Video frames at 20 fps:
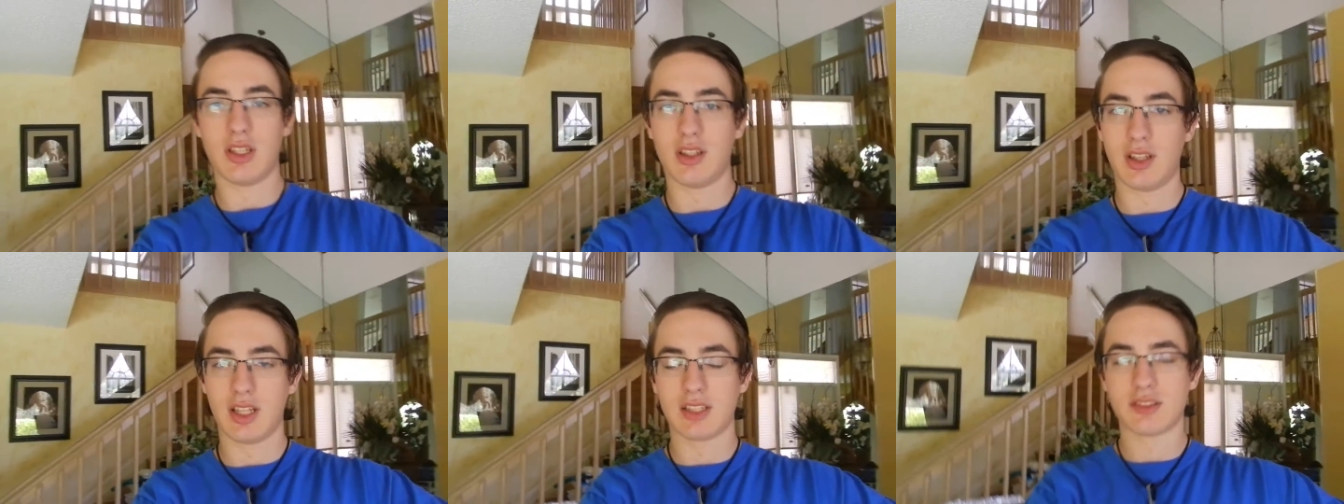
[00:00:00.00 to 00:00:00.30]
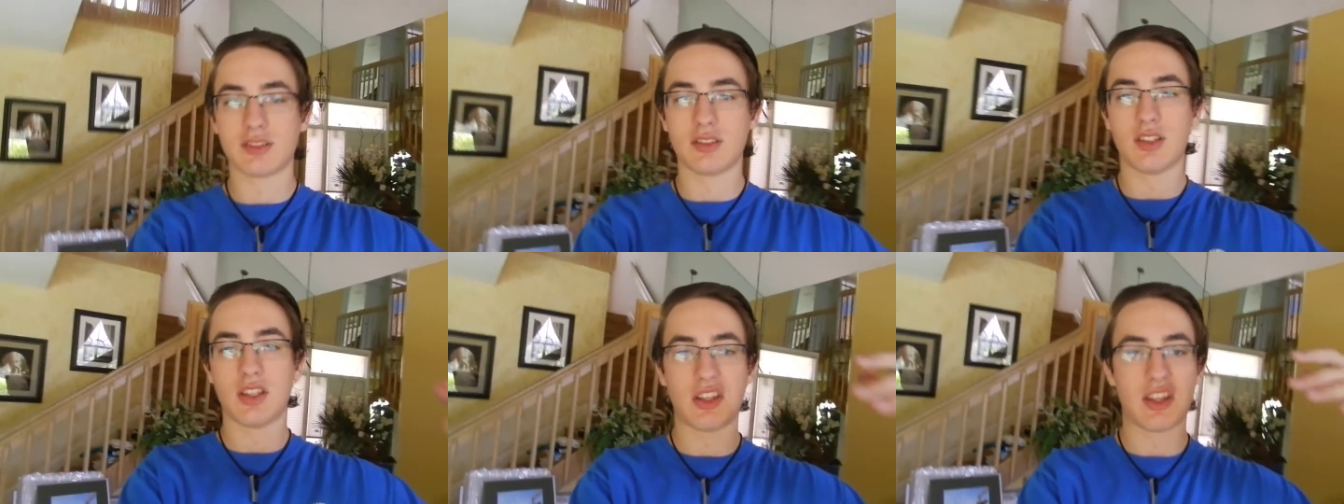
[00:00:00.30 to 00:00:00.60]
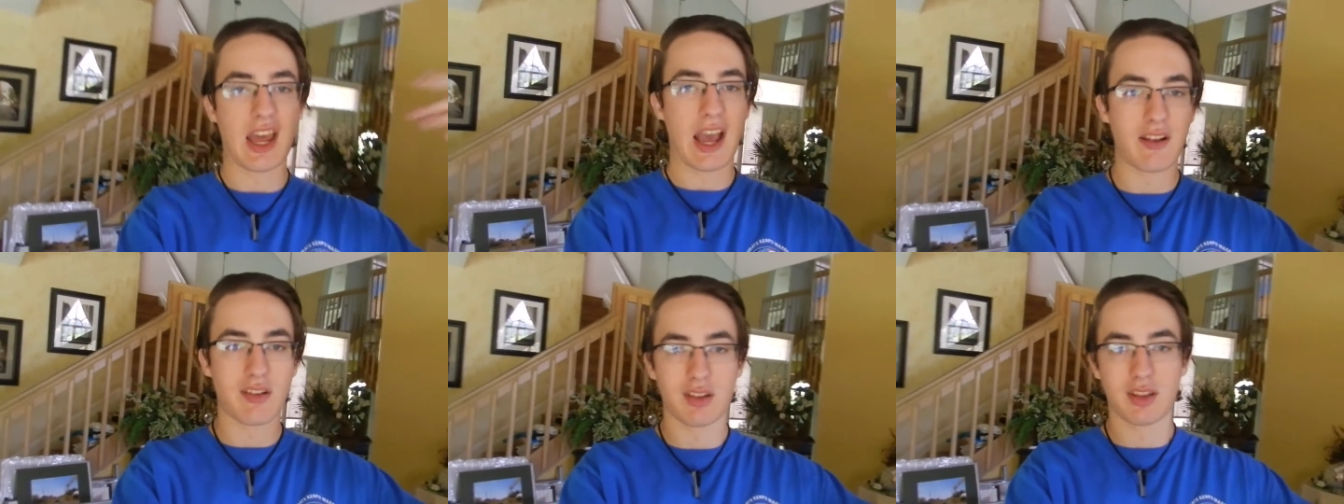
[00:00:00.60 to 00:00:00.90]
the lesson and
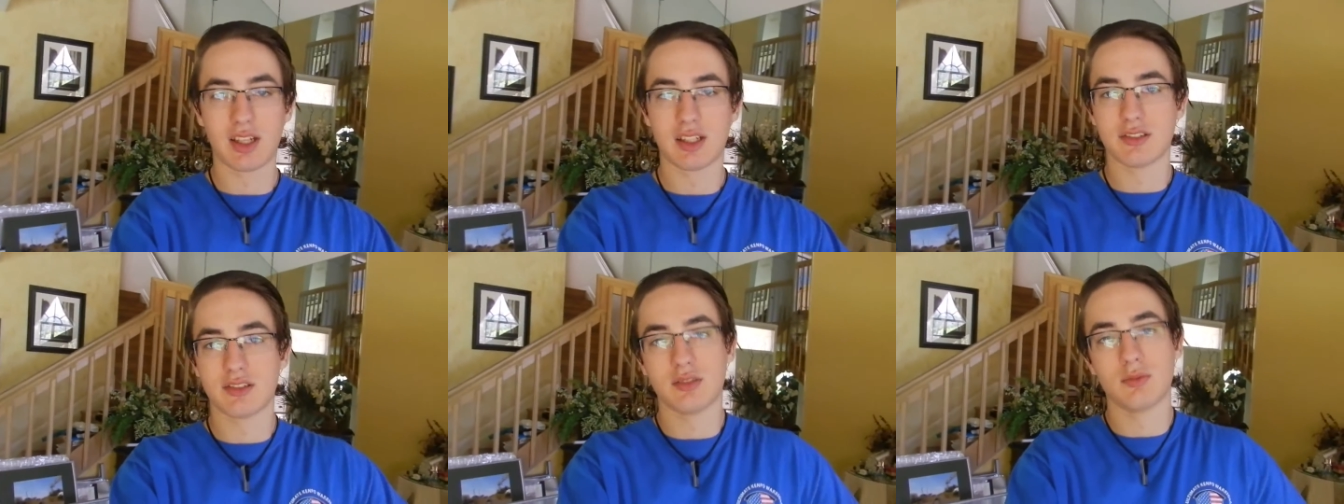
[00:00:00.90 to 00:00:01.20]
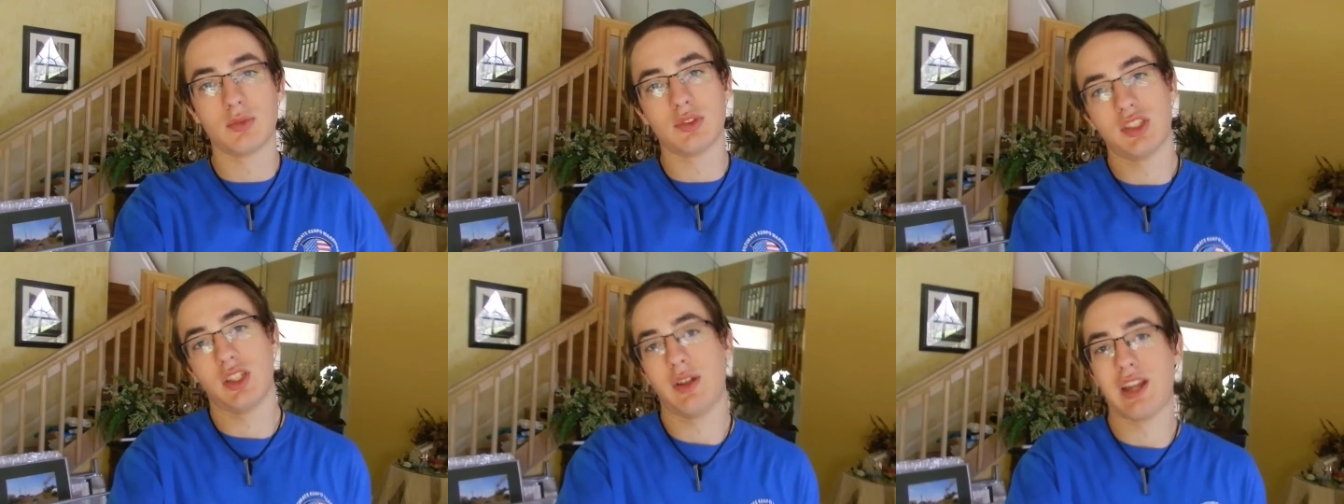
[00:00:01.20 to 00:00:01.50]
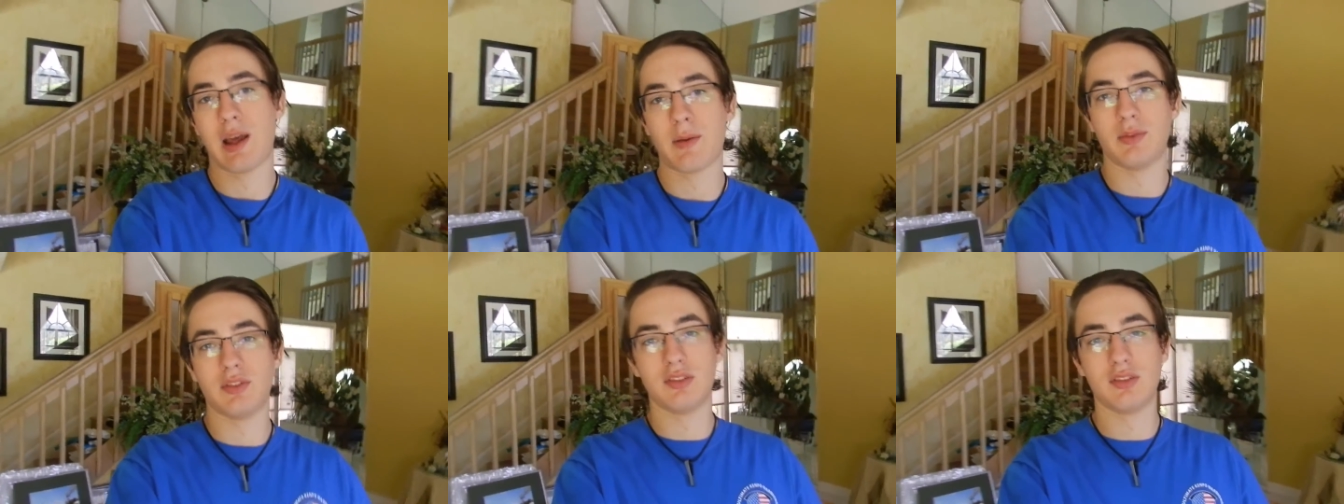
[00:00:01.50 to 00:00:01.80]
then after the lesson, we'll see what
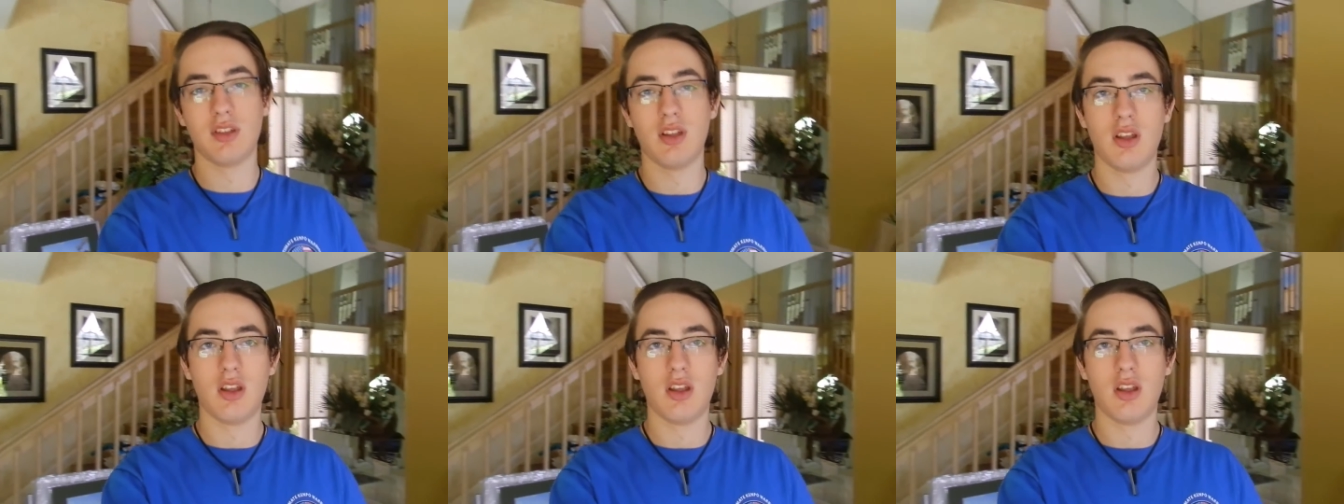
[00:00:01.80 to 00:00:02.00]
happens.